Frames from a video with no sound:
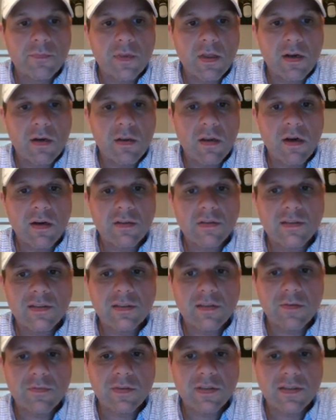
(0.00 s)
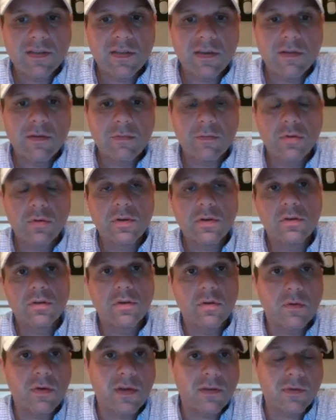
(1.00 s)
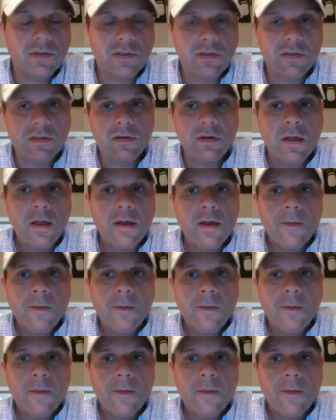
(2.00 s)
And a lot of this stuff is selling pretty good on Amazon.